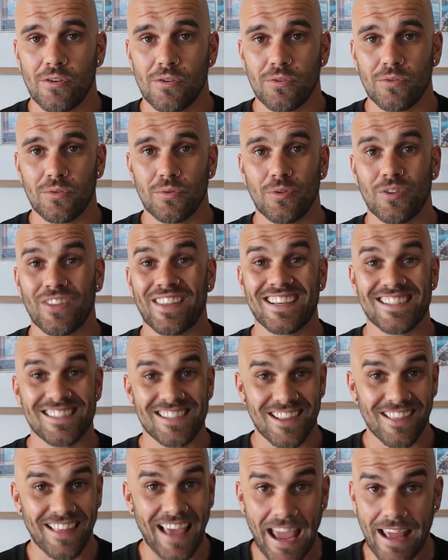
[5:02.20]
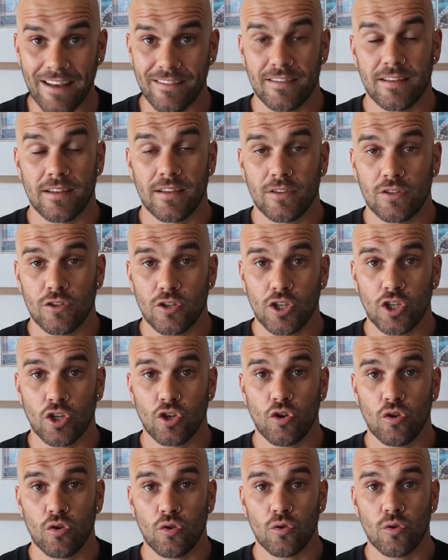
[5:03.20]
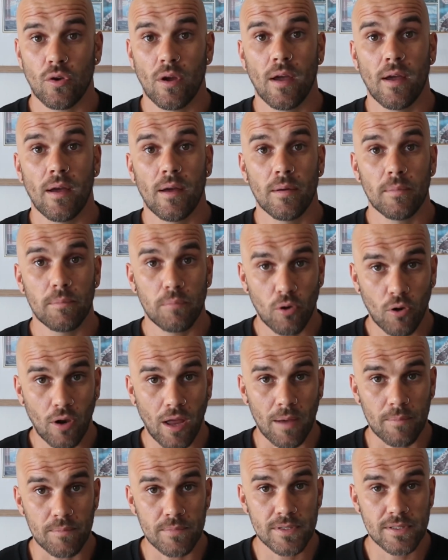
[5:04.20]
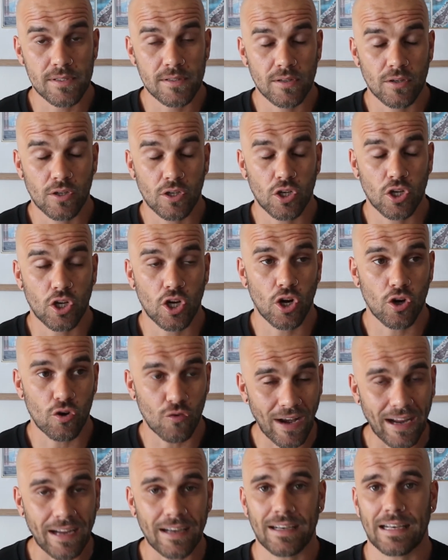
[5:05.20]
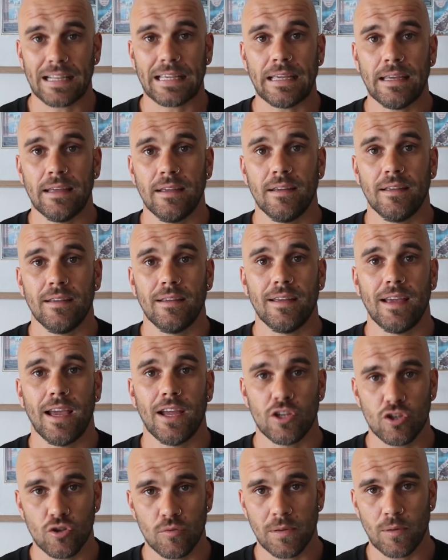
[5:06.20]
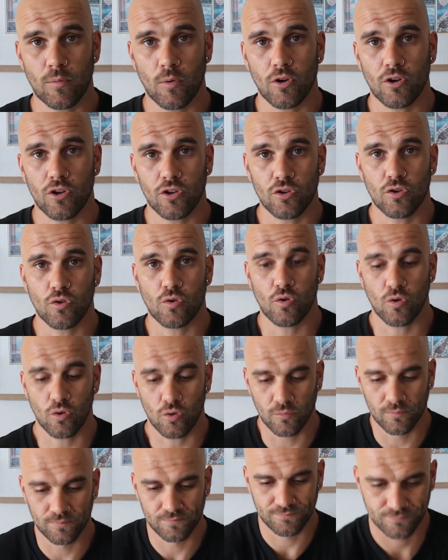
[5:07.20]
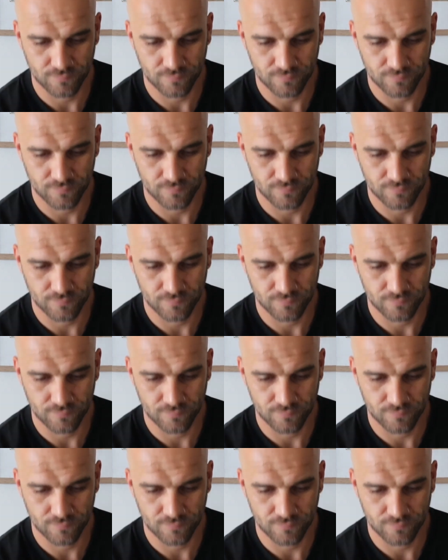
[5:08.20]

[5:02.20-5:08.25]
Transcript: there's that. You can do pull-ups correctly and you'll be working your core.